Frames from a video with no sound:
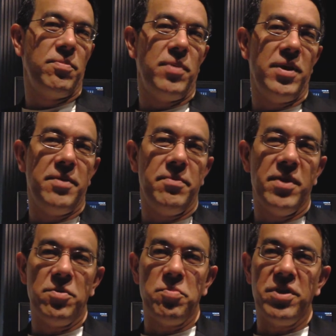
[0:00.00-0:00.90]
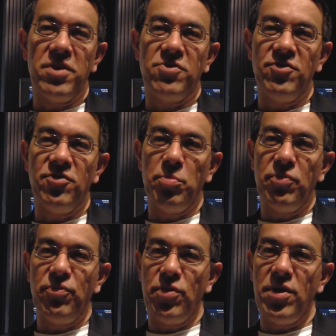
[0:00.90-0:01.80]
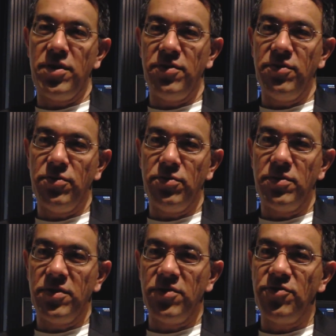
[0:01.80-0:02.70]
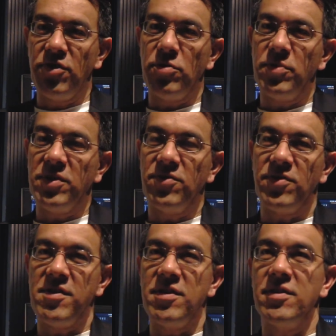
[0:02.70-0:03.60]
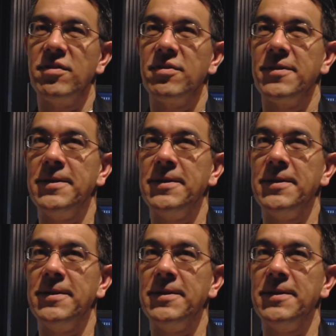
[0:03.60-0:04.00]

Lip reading: other productions before I do a show because I think